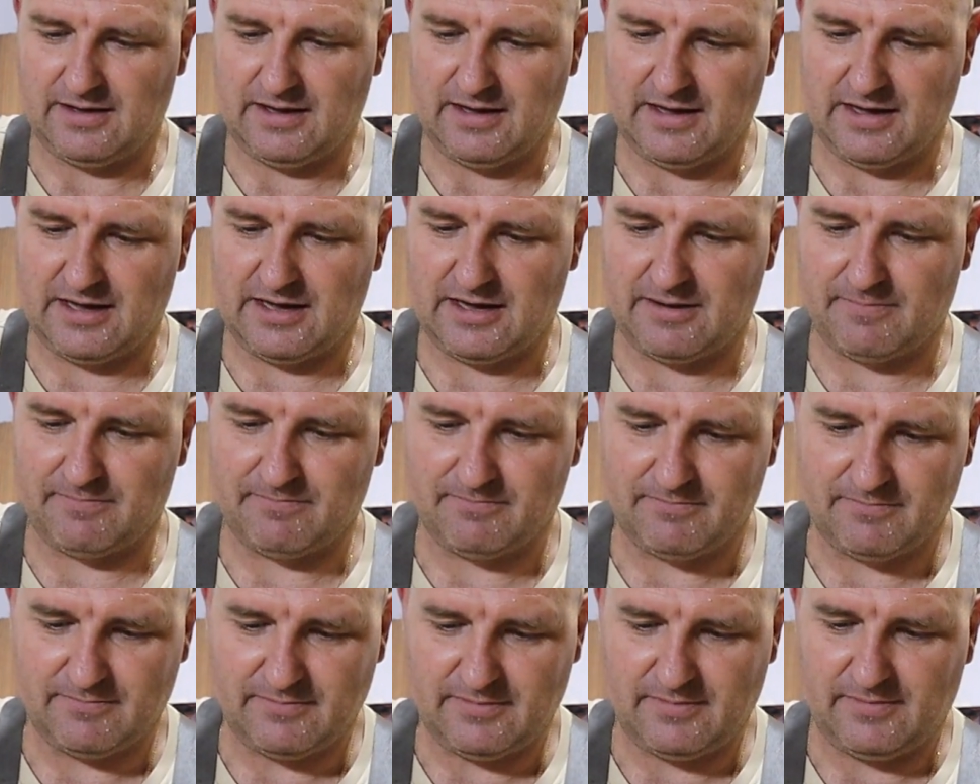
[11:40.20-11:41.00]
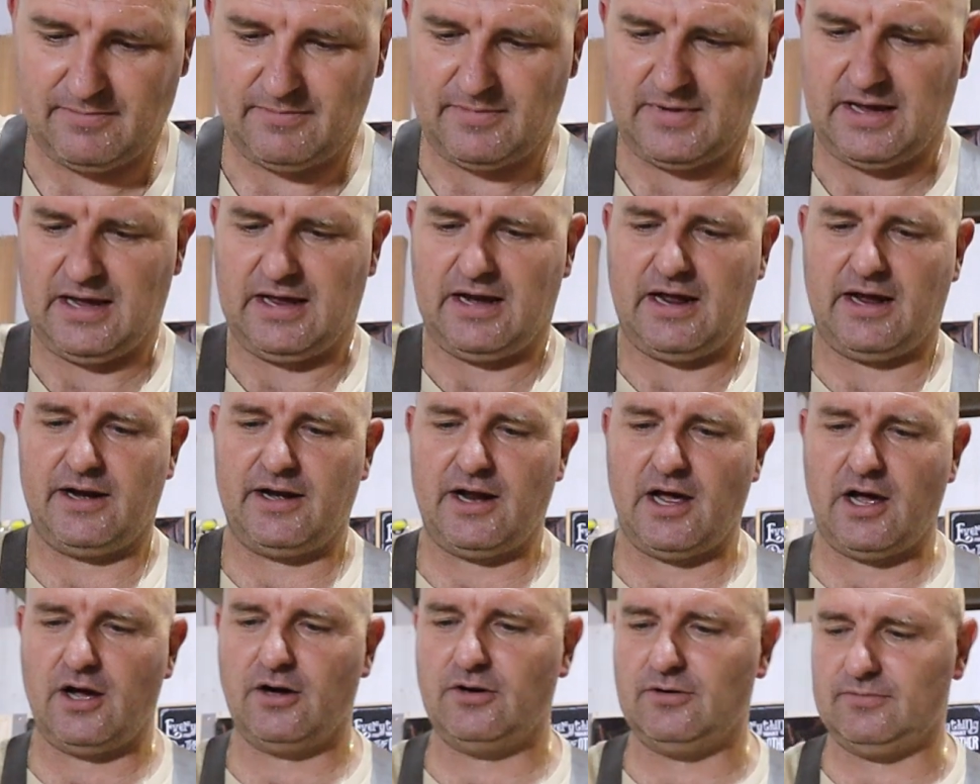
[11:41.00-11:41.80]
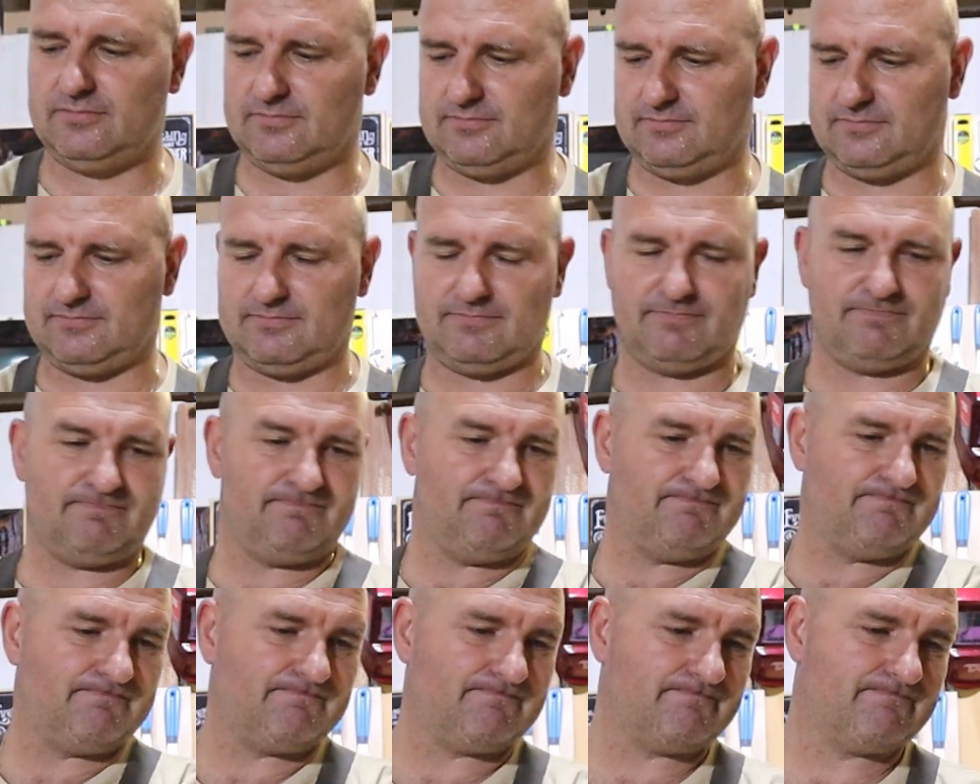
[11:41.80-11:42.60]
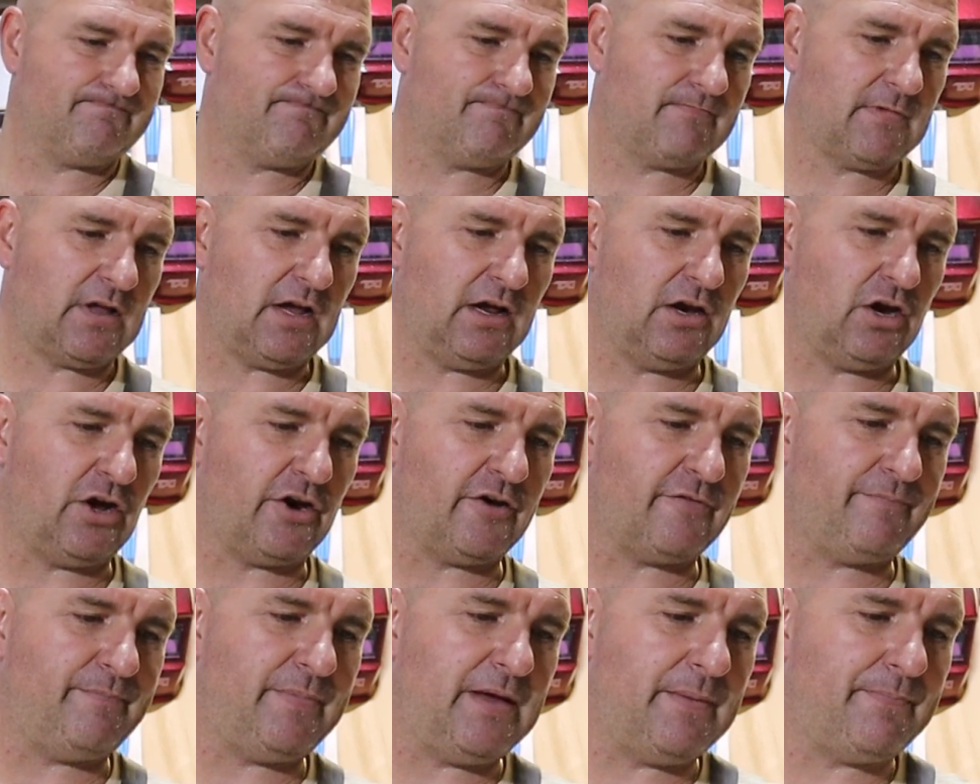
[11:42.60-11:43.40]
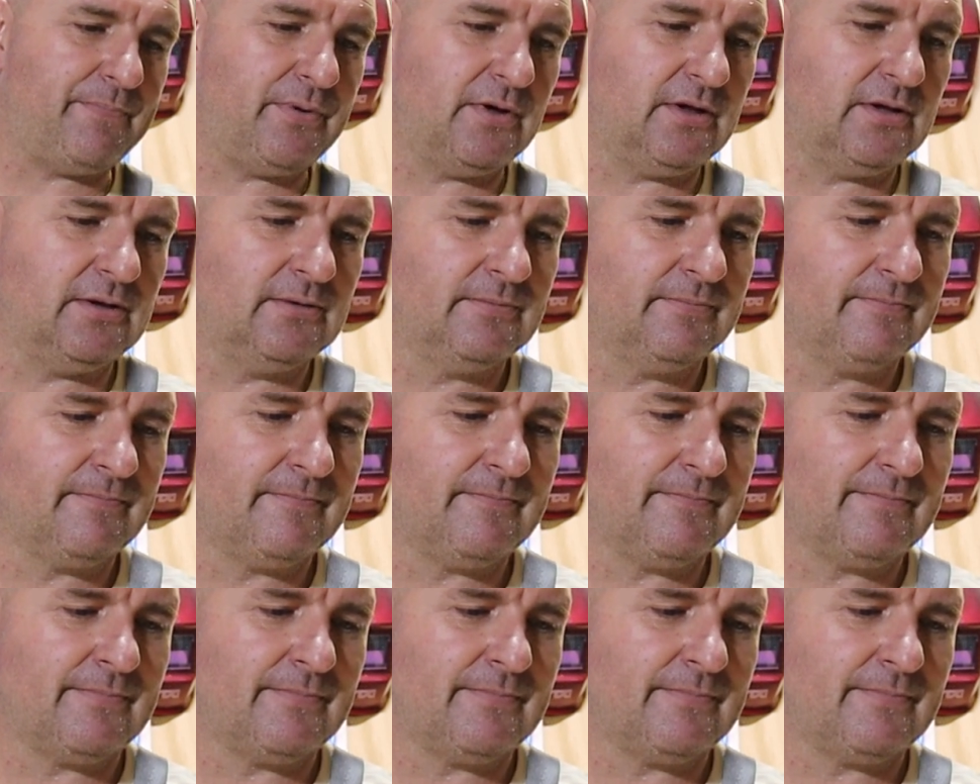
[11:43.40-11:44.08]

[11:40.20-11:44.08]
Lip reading: And I know a lot of people